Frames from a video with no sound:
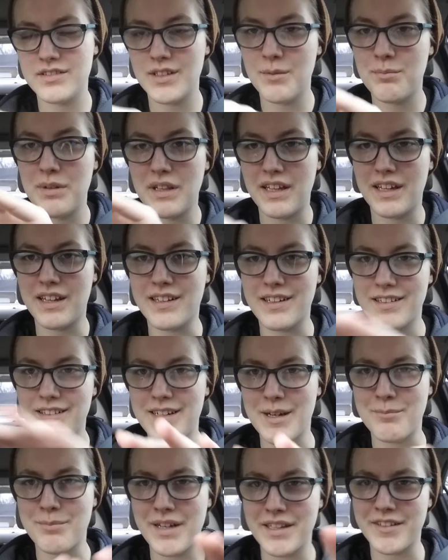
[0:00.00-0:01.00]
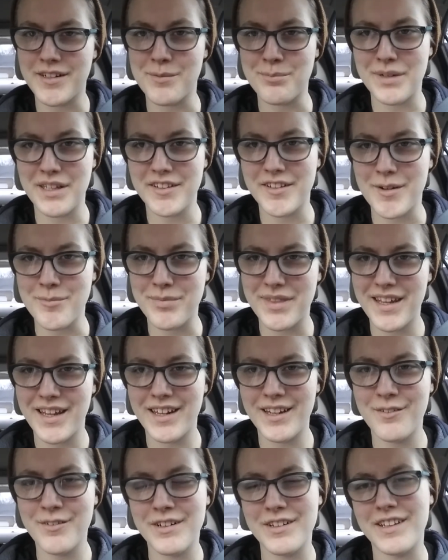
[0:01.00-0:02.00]
it'd be like a step-by-step
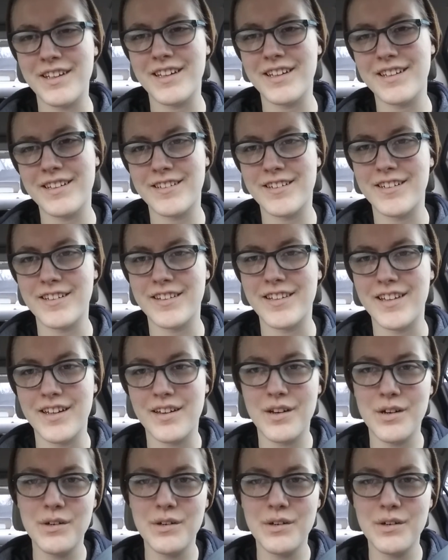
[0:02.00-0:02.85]
thing where, like, it's just like,